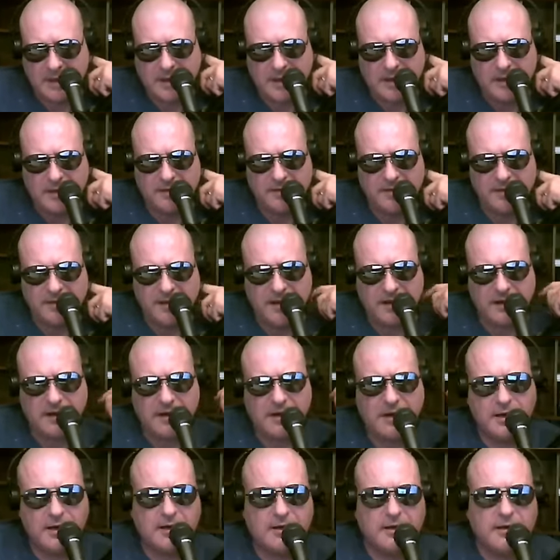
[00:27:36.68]

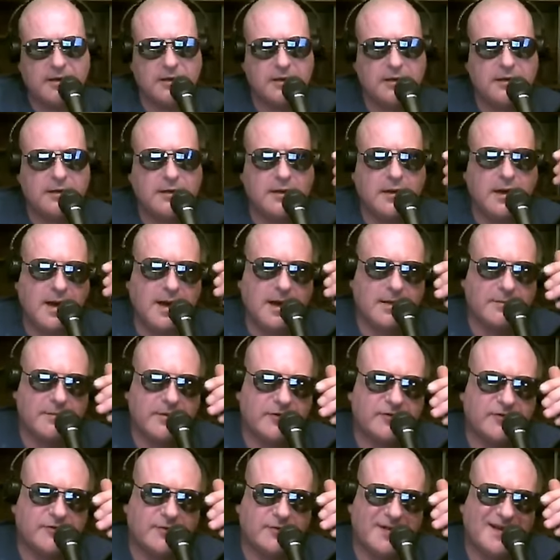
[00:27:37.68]
then
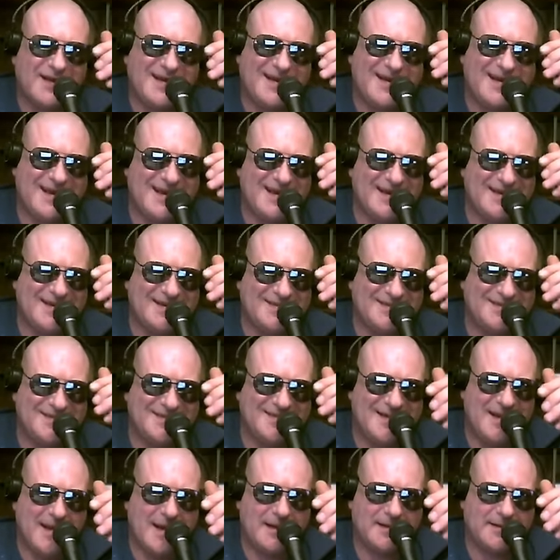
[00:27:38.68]
obviously it is
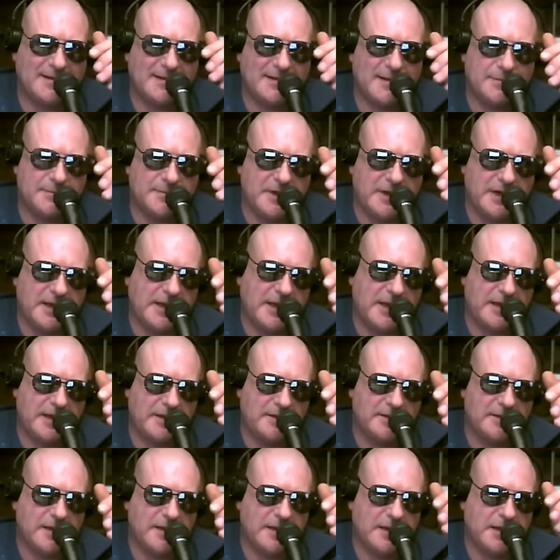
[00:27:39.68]
not emitting
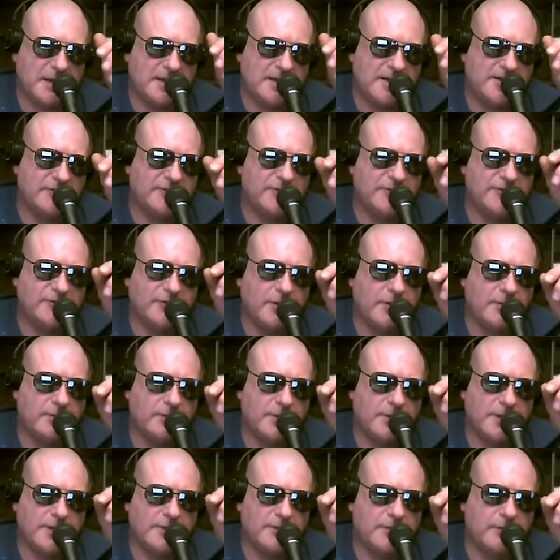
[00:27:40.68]
anything. This is
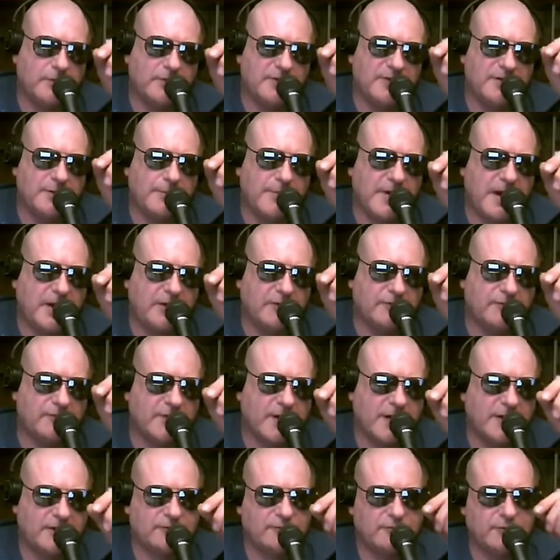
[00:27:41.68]
only during the
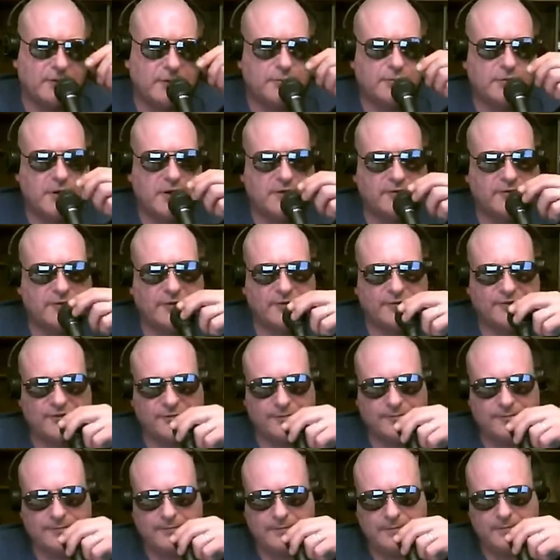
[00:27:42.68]
manufacturing process.
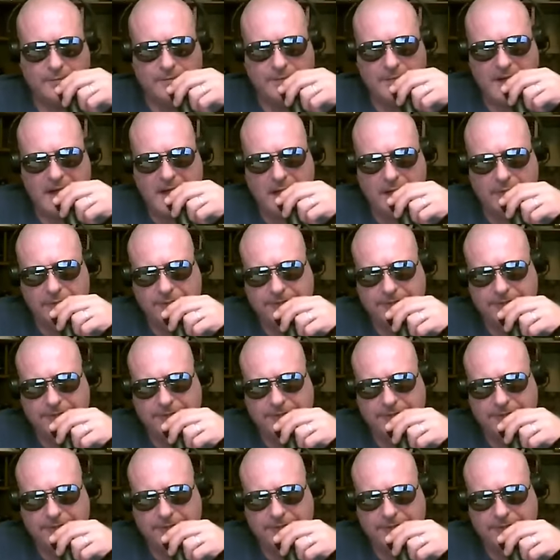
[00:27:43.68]
Now,